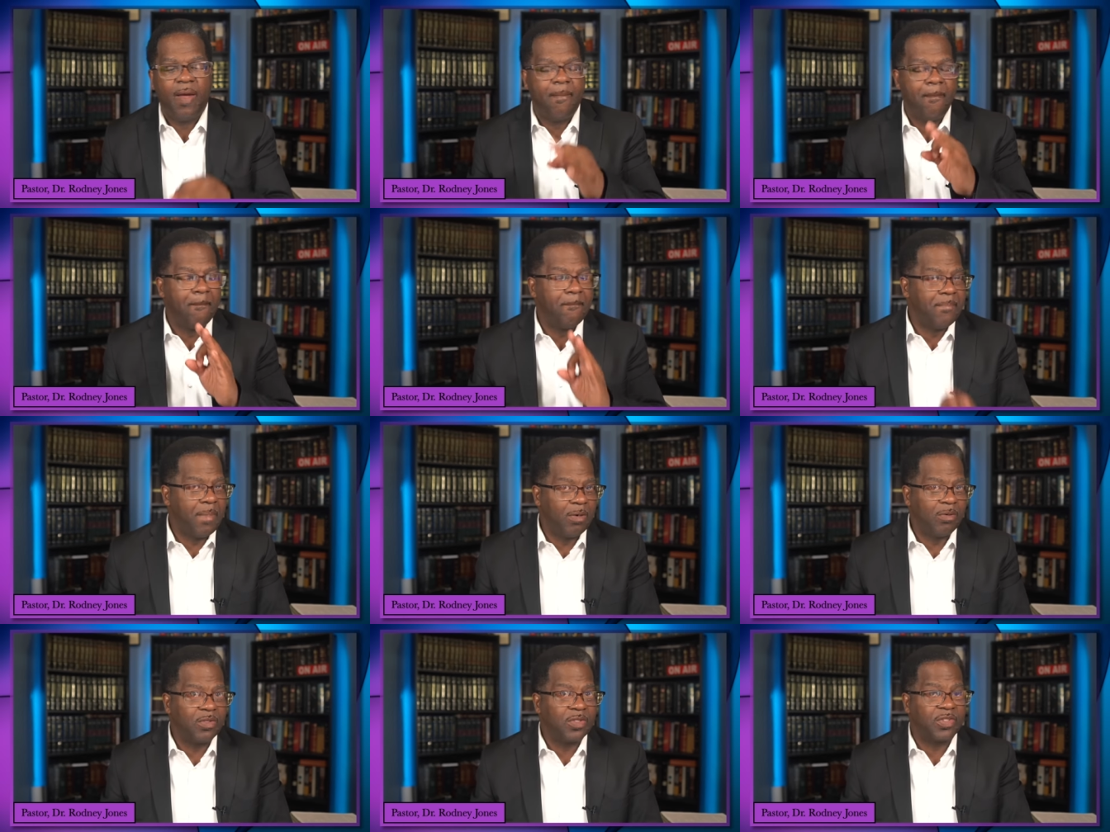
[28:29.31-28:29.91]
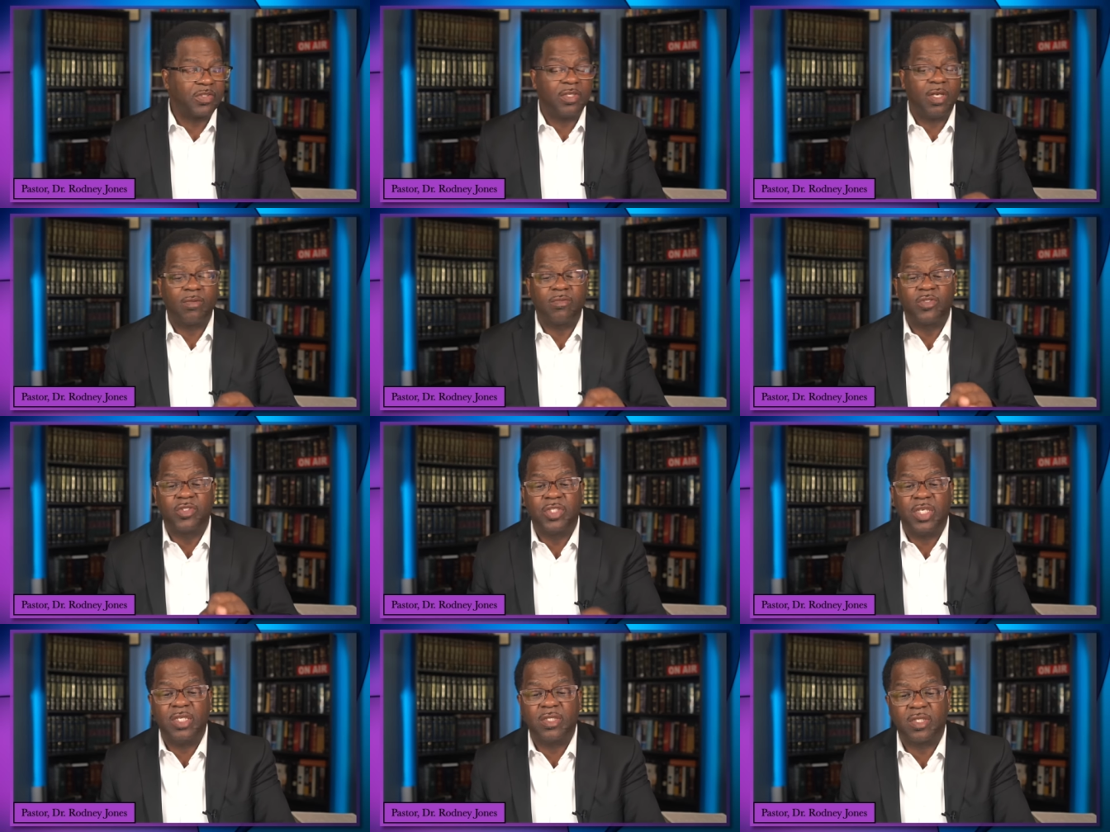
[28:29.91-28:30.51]
And most
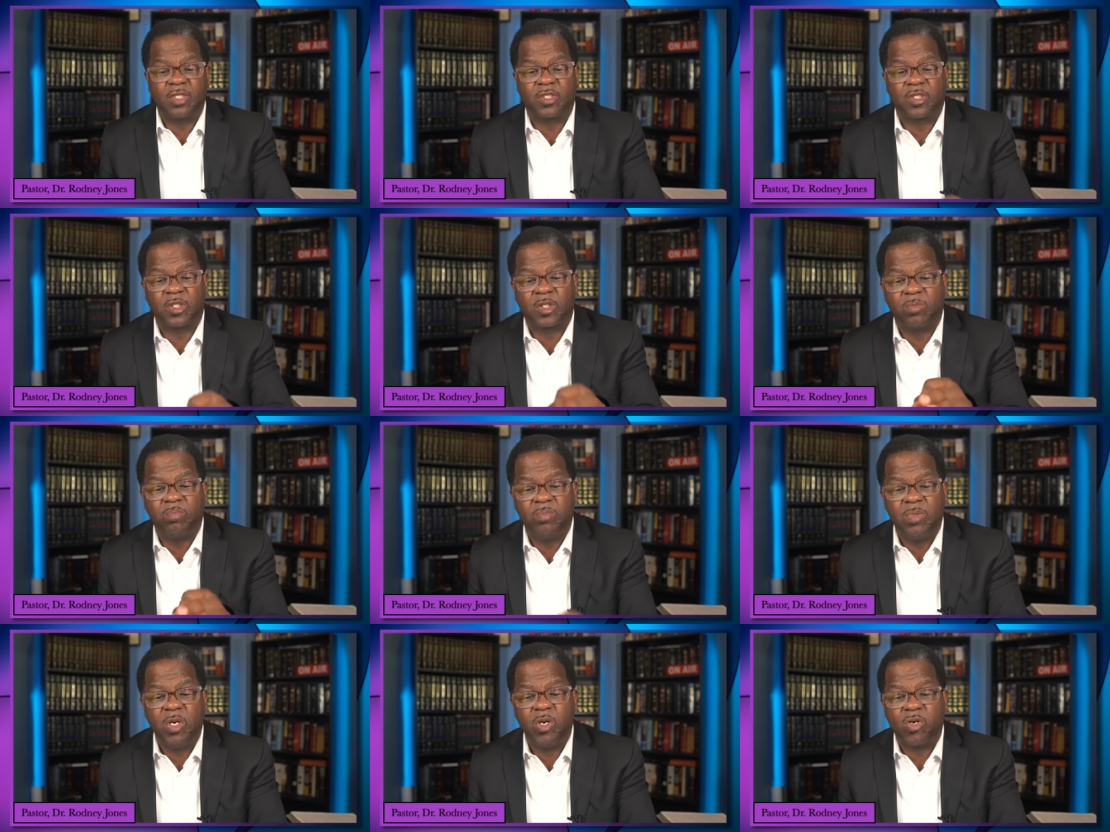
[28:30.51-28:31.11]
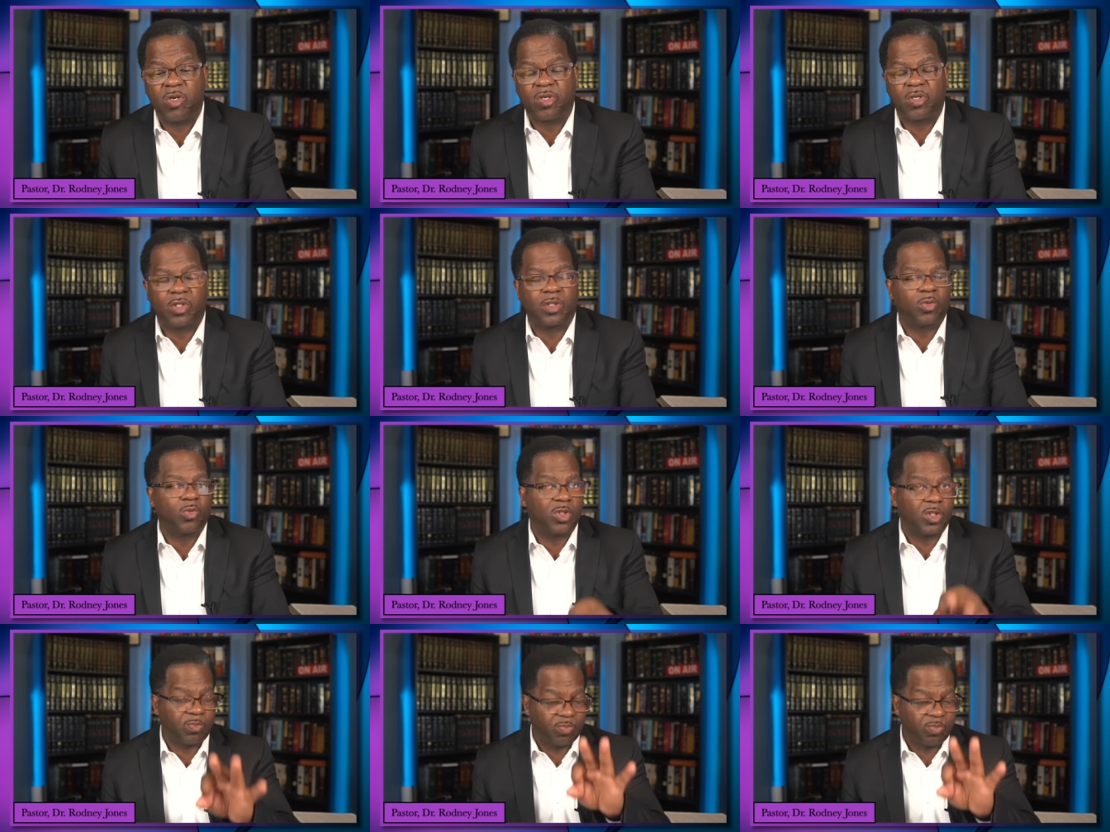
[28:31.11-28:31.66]
of Jesus's miracles